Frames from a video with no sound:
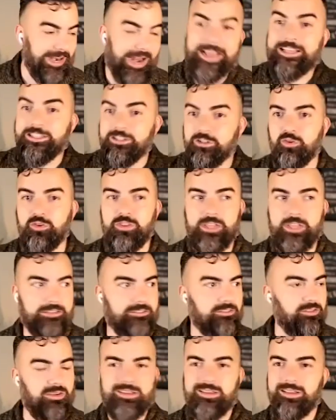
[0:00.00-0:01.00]
can do that
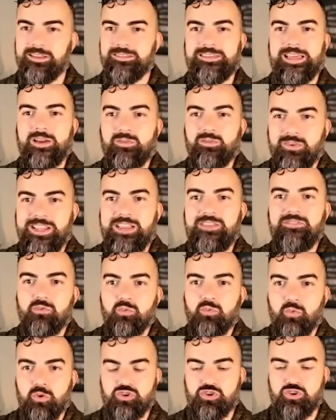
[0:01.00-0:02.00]
yeah. too. is that yeah. even
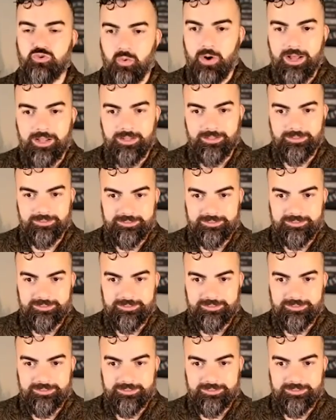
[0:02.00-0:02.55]
what you want